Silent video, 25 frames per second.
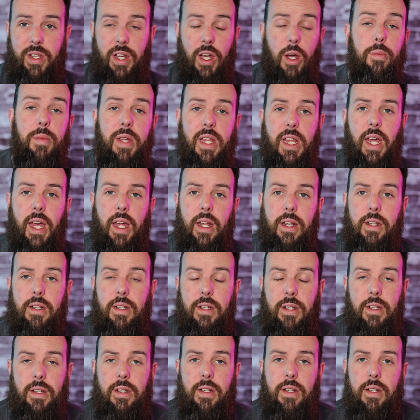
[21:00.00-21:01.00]
tell me that.
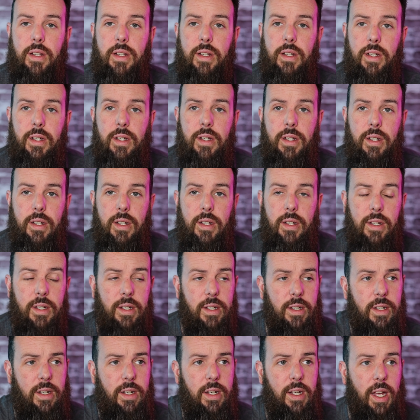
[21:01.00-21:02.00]

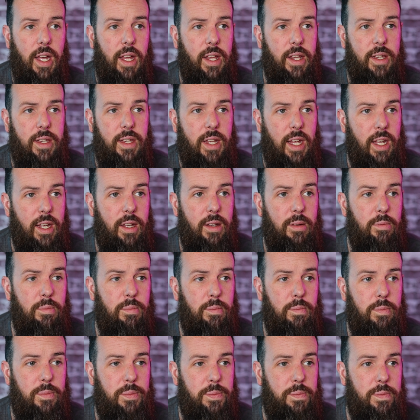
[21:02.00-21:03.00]
And they
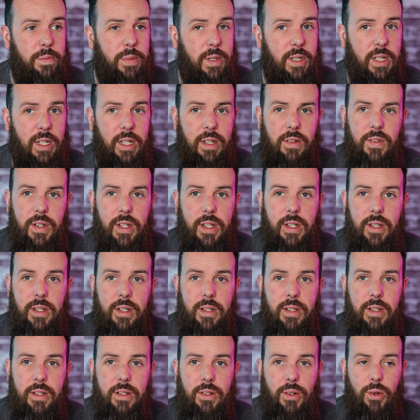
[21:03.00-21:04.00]
believe it
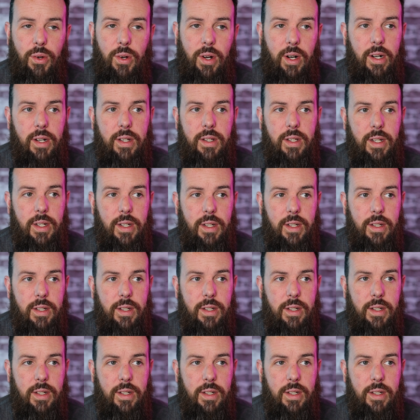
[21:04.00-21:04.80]
wholeheartedly.